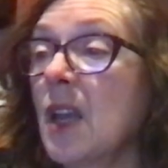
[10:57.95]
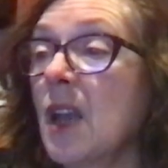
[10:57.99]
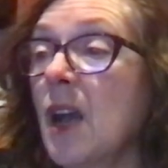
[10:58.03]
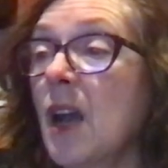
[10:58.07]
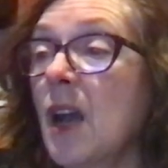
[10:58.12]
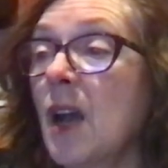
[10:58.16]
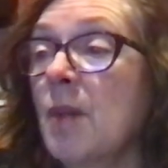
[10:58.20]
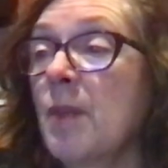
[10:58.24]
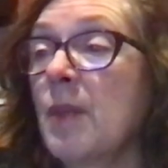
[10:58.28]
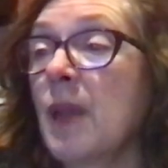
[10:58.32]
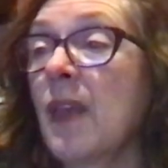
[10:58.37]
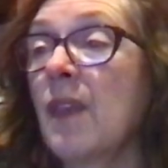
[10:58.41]

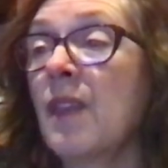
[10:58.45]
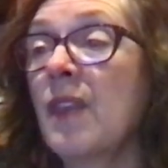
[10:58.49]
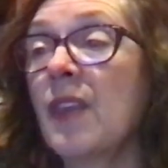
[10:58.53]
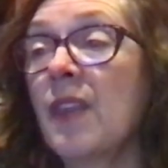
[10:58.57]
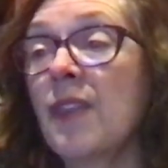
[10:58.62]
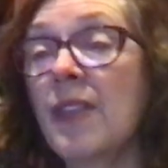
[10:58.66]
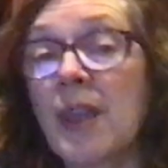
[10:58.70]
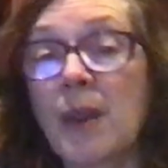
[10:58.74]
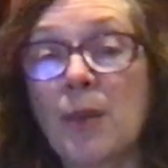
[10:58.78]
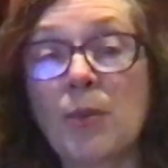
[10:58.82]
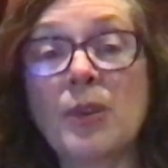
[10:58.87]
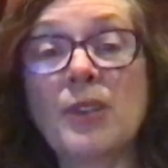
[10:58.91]
Um, and then
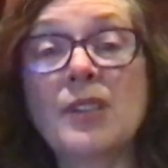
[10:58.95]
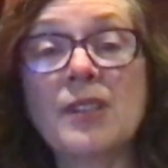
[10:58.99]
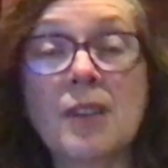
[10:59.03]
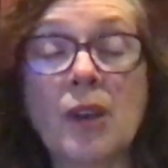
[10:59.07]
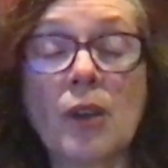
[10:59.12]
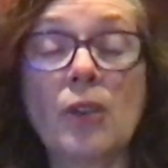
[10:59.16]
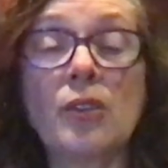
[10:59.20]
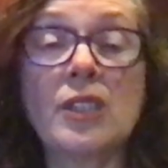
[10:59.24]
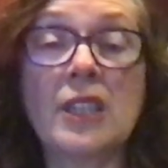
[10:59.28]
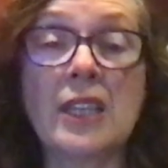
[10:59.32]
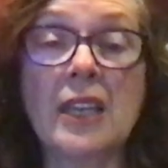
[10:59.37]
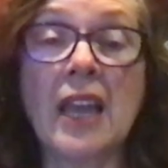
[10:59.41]
they
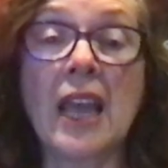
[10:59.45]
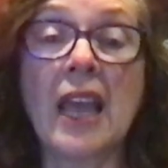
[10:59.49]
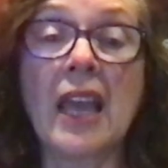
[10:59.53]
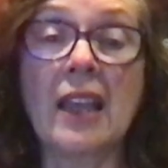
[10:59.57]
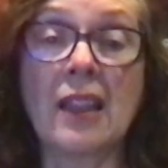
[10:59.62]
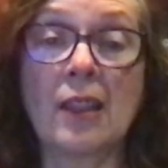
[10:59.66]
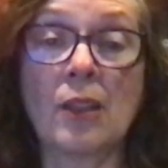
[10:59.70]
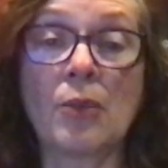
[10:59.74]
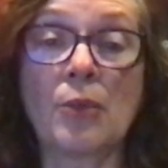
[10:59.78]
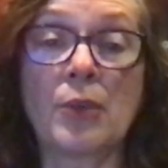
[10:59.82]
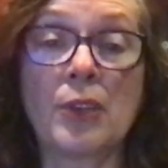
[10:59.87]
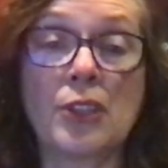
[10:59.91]
result in
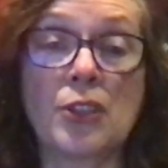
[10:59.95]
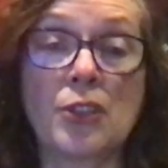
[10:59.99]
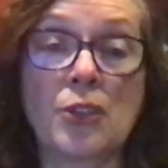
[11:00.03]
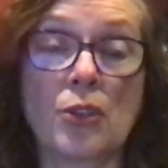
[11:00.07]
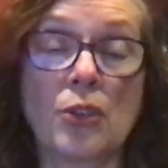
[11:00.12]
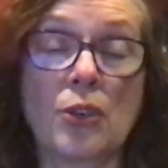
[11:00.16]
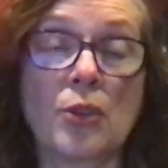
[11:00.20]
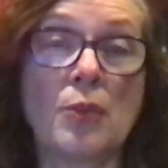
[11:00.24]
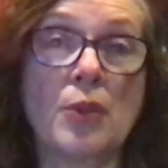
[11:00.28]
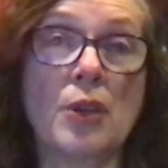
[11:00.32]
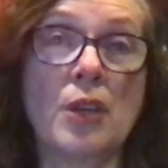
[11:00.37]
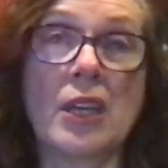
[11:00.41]
alaryngeal
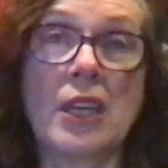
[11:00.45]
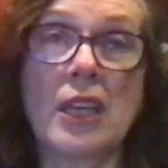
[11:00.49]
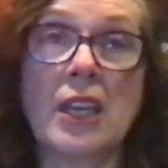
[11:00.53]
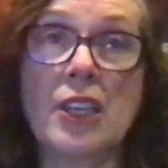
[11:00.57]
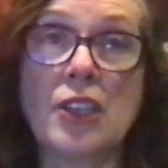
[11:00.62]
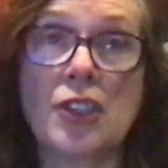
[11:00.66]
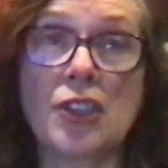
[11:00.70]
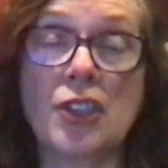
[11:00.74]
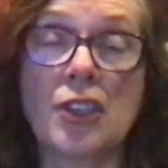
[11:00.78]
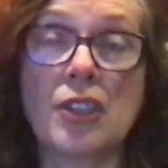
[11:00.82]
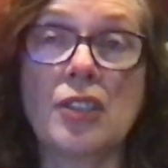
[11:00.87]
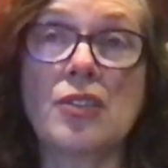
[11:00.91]

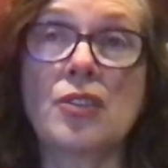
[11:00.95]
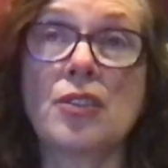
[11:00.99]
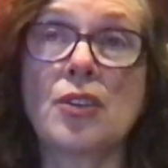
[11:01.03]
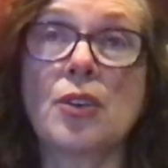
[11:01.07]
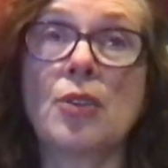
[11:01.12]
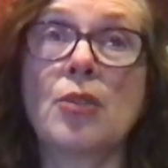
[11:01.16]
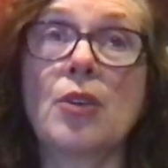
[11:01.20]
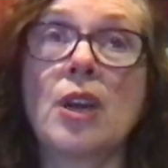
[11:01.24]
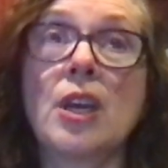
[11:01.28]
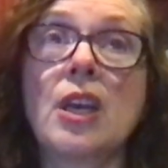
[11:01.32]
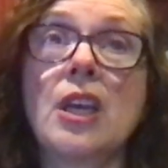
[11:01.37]
communication, so